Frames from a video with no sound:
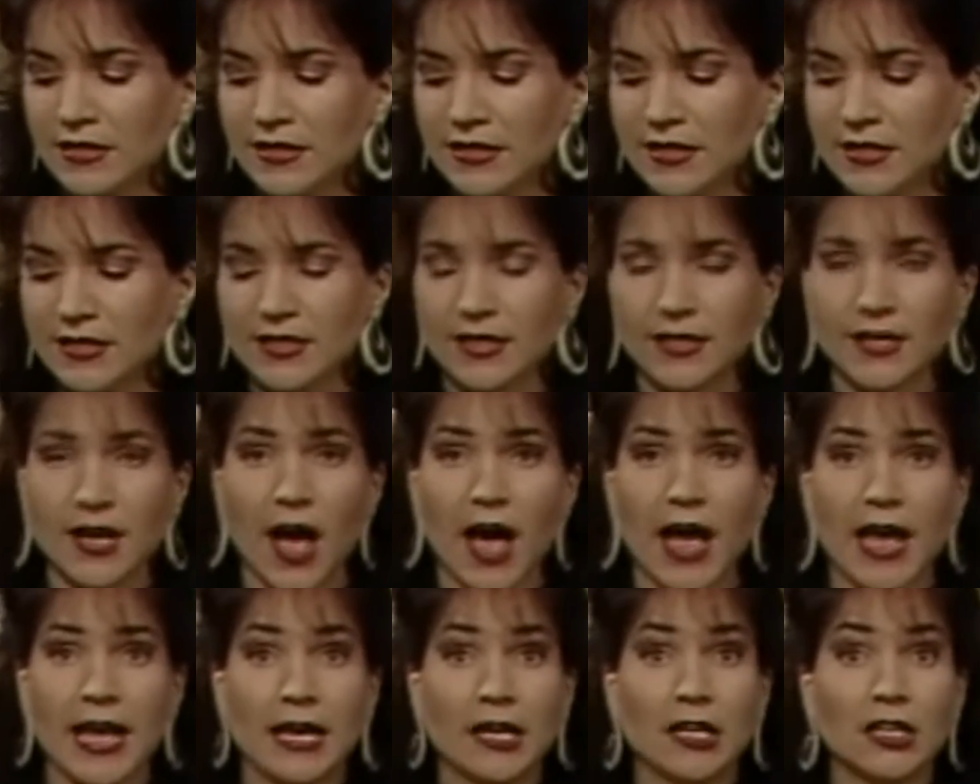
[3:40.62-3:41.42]
This is
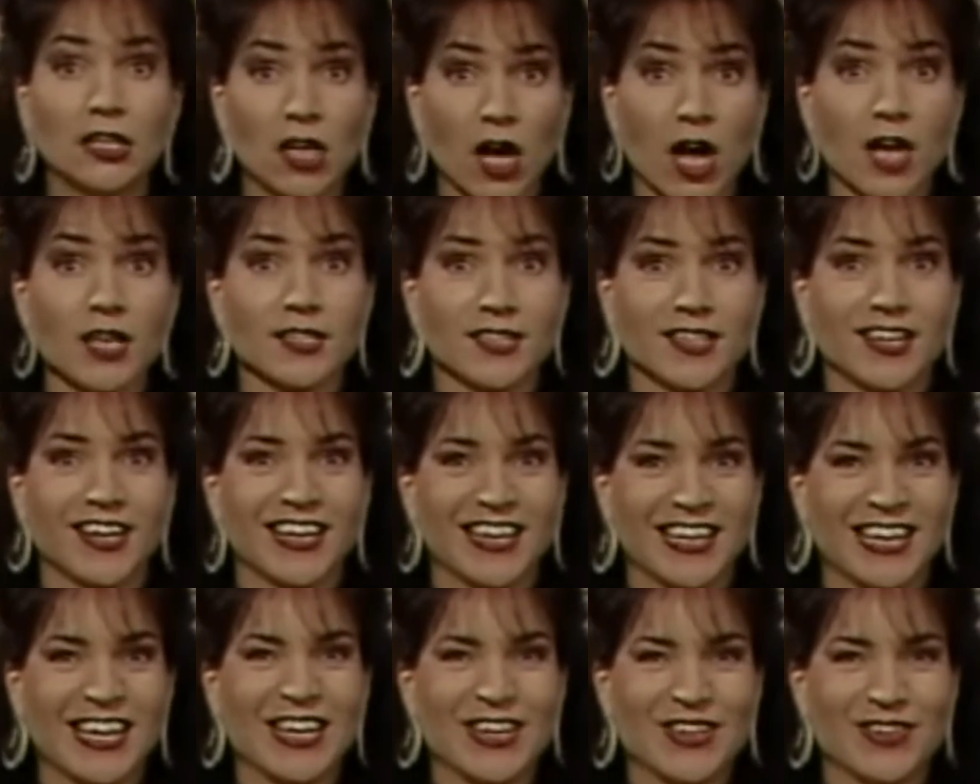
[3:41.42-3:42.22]
an
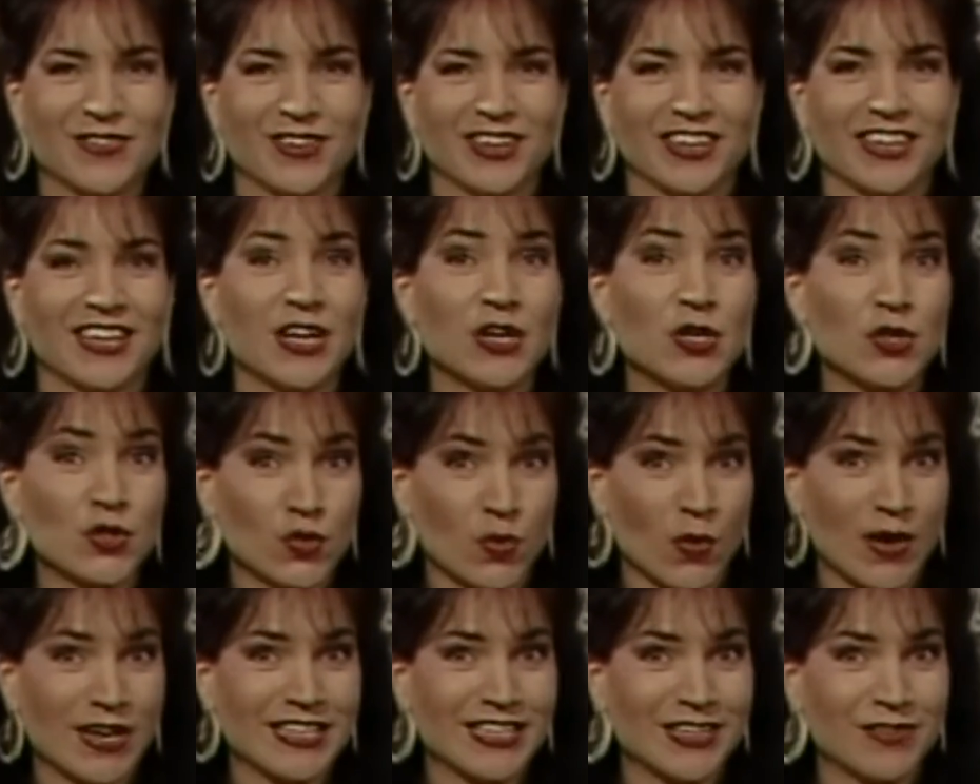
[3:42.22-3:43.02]
icosahedron,
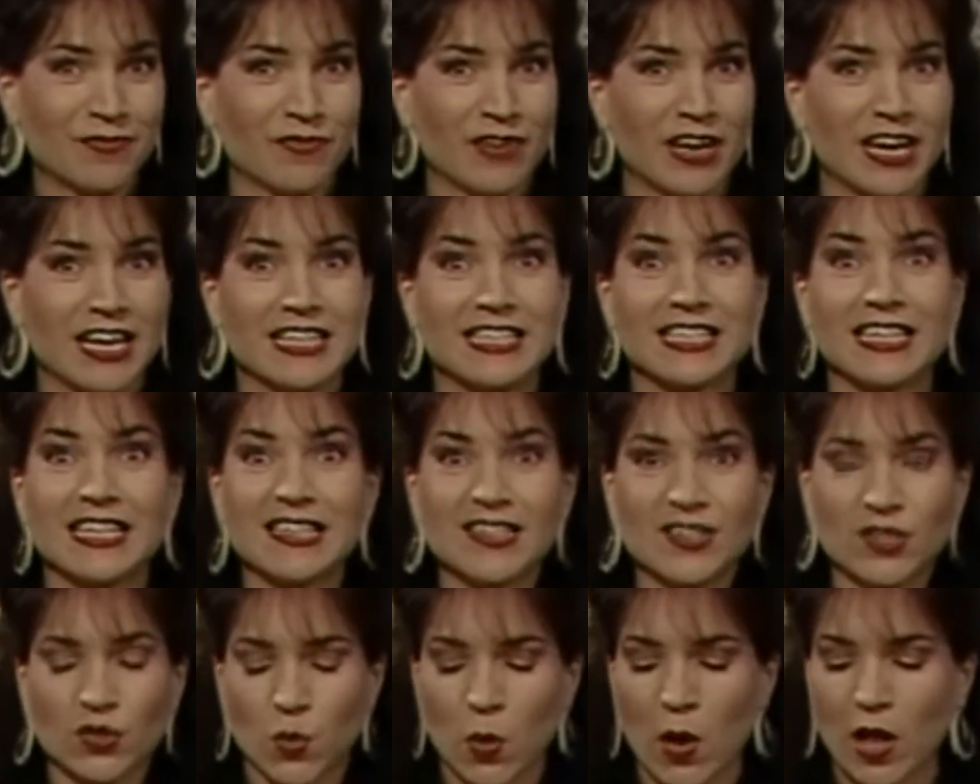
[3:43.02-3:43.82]
20
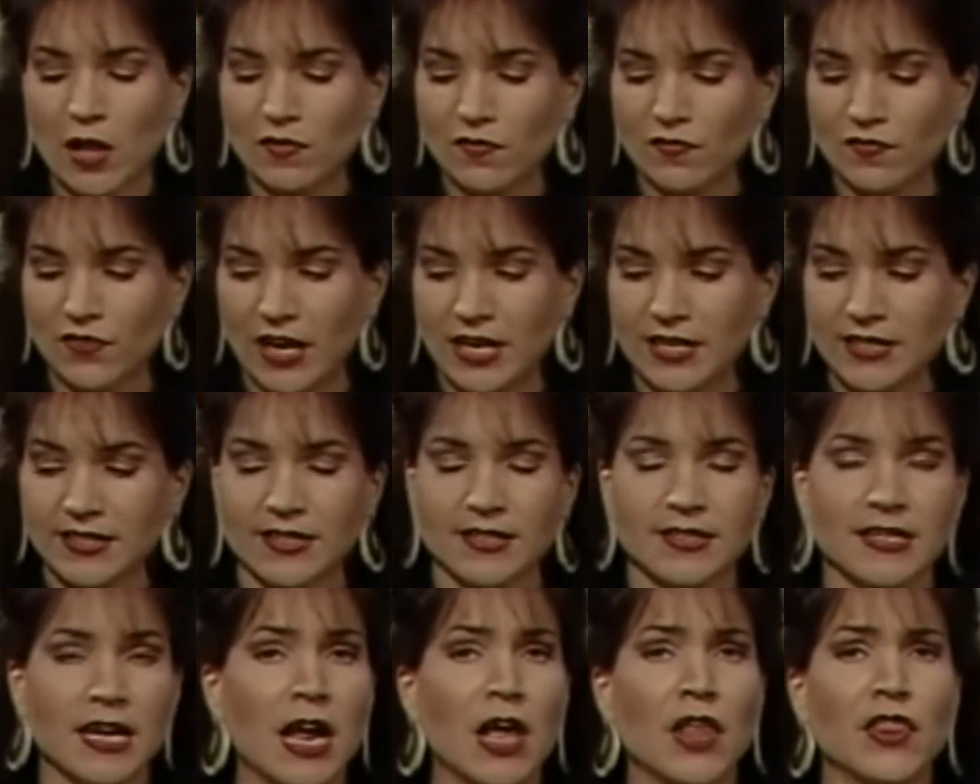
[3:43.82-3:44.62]
faces, 12
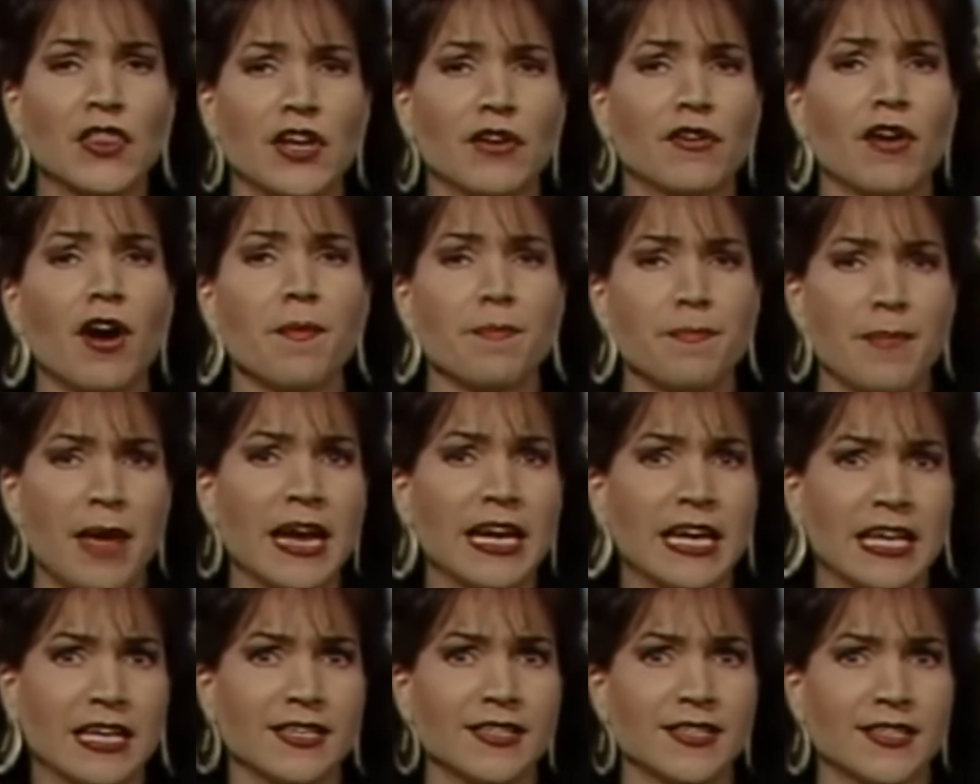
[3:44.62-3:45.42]
faces. There are
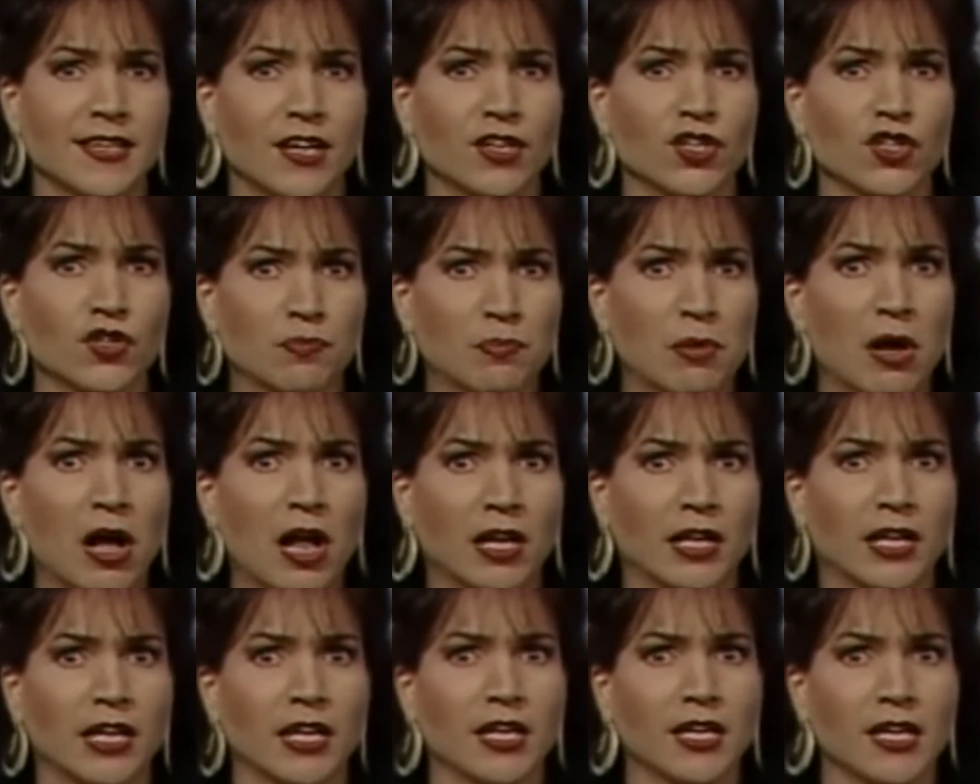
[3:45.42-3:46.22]
many such
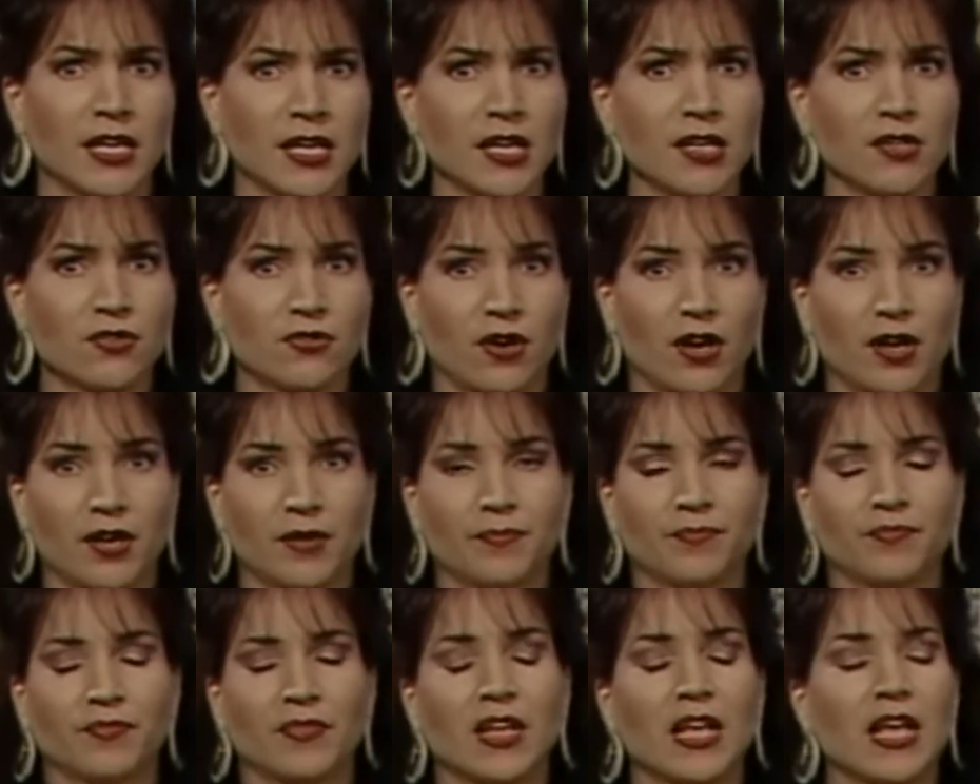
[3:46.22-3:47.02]
polyhedra.